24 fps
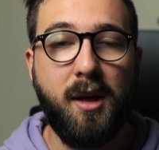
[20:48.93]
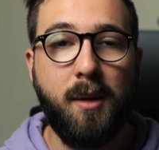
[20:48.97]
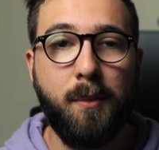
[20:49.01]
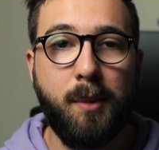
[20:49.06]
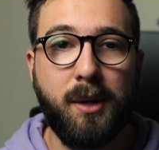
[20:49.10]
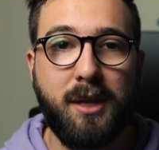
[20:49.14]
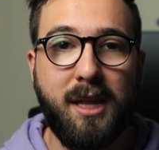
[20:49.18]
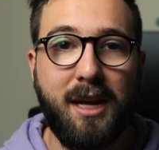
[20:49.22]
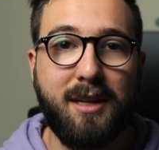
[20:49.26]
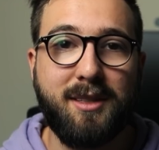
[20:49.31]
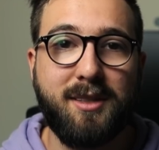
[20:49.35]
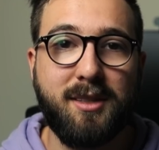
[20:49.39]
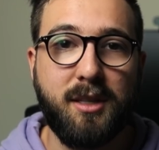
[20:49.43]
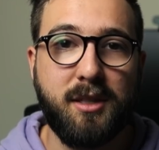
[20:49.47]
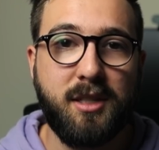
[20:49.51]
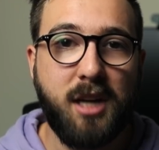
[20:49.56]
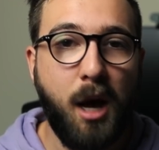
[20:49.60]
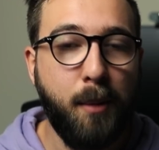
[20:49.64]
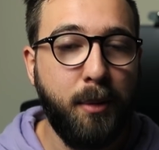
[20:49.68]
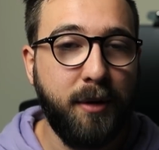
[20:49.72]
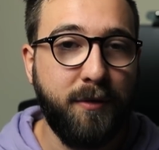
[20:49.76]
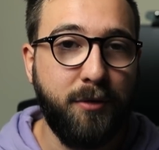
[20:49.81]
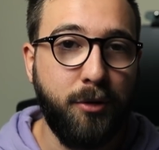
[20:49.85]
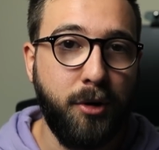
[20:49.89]
But that's a
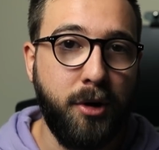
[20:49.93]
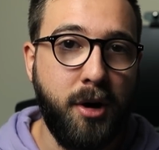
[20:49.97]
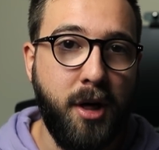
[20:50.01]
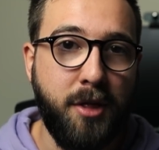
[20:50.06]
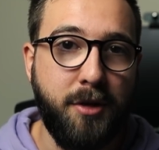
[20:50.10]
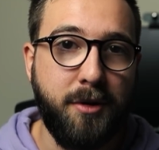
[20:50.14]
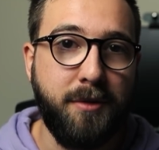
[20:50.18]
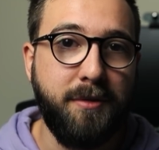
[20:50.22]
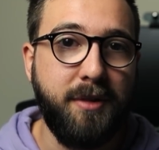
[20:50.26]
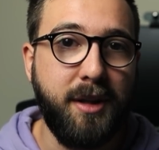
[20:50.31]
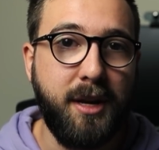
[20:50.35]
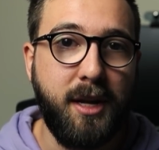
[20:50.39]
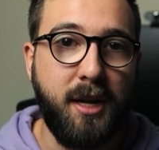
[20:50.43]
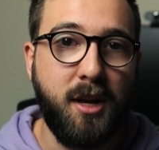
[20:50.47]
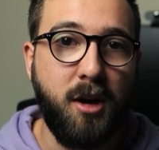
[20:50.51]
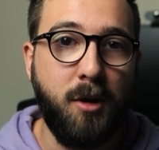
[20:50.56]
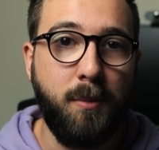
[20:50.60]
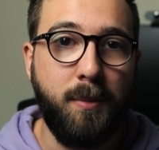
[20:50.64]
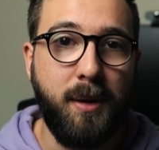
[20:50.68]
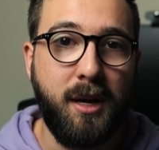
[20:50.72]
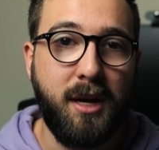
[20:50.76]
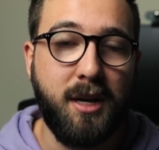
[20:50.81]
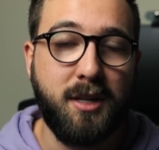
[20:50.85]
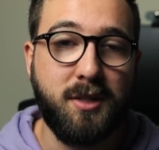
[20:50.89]
topic for another video
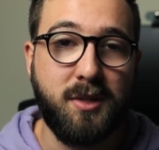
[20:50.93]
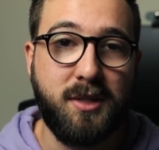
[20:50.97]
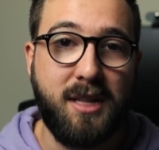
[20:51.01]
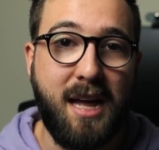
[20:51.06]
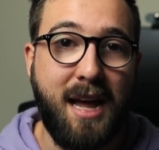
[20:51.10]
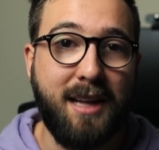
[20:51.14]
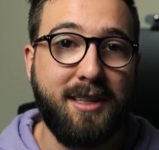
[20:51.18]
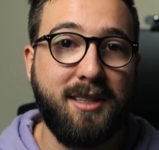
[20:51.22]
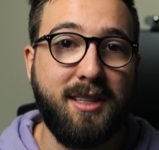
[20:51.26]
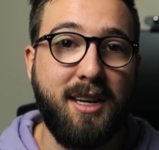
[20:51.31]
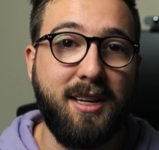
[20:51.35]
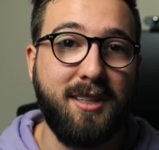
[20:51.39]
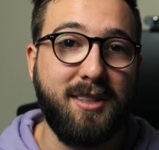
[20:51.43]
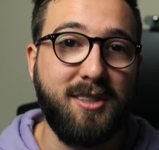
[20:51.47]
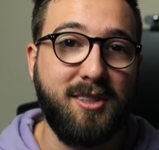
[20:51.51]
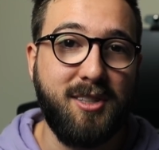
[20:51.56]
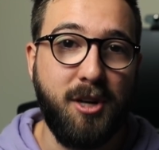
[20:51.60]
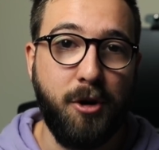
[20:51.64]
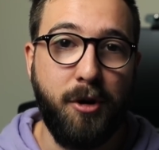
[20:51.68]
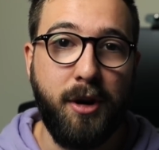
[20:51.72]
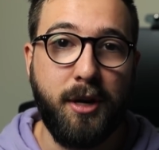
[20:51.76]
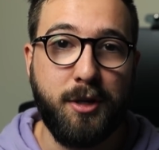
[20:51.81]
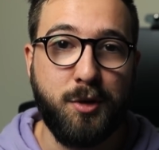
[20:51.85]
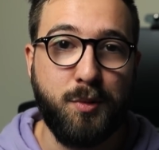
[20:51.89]
because that's a
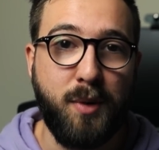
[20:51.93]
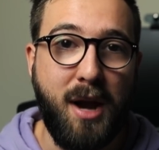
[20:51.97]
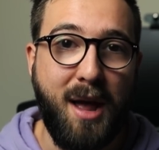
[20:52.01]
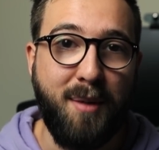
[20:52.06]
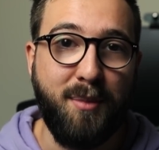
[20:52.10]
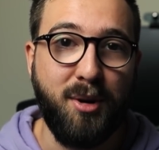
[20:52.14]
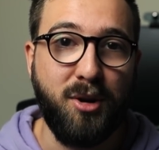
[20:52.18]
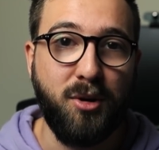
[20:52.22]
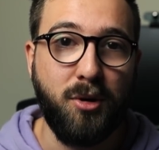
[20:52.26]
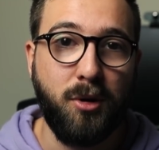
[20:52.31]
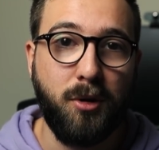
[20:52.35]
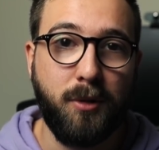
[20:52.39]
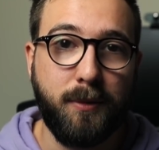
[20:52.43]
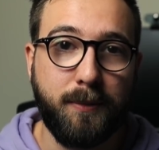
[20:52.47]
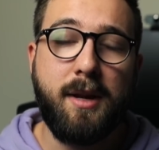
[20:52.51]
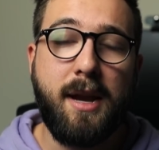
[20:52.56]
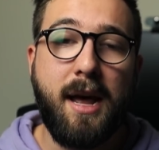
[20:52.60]
serious rabbit hole.